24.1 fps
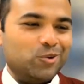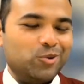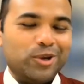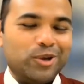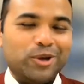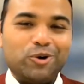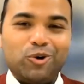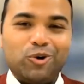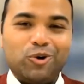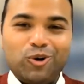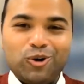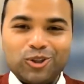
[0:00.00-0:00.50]

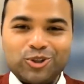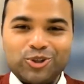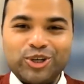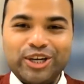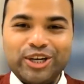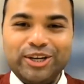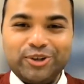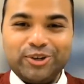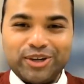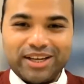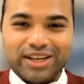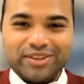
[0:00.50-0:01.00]
doing all
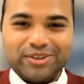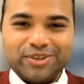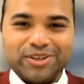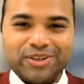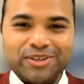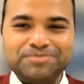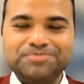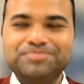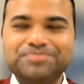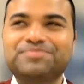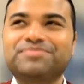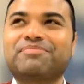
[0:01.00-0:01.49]
three
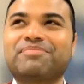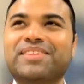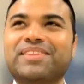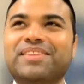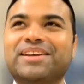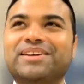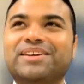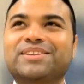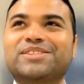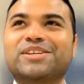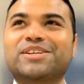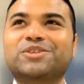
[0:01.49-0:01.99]
together
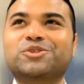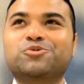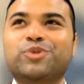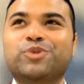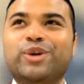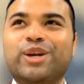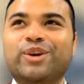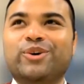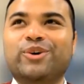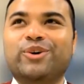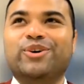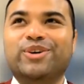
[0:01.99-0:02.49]
is
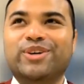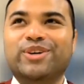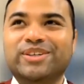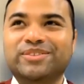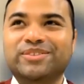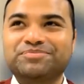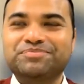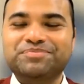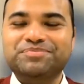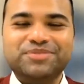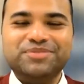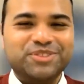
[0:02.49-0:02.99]
very
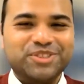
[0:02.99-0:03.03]
hard.